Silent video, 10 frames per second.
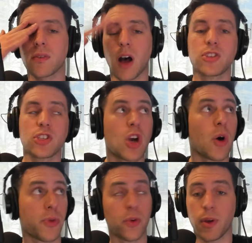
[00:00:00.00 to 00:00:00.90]
I'll just
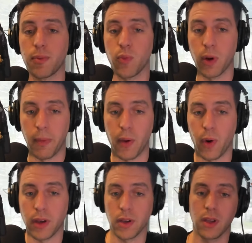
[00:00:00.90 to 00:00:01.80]
go through them one by
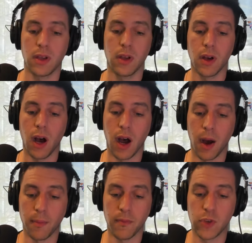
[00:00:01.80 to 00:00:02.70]
one.
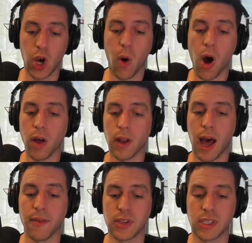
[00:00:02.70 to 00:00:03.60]
Joe Alt,
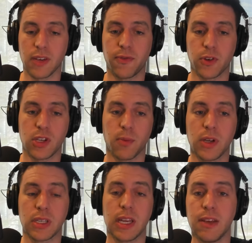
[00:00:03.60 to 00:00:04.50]
obviously, if for some
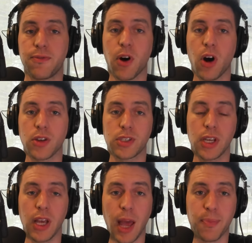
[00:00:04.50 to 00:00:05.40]
reason he falls,
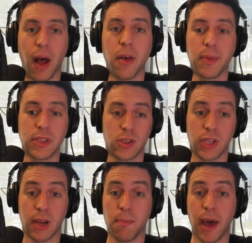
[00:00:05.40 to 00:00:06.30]
it probably means there's
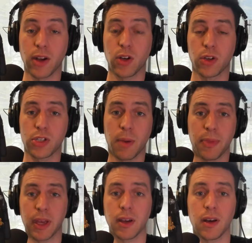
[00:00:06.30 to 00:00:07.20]
like a medical or
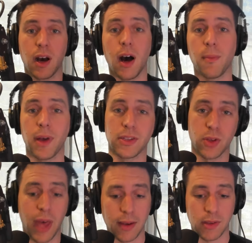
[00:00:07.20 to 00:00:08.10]
something. And
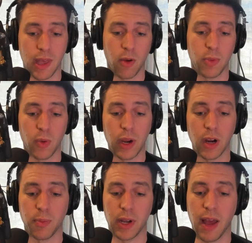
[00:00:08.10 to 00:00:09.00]
so that would be
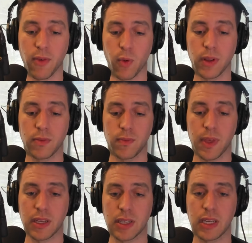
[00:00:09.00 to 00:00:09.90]
weird, but everyone
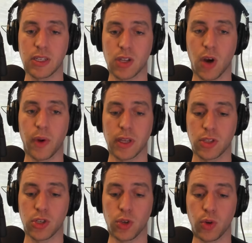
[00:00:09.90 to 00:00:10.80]
thinks that he's going
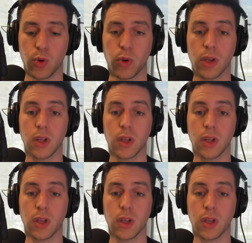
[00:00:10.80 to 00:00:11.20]
to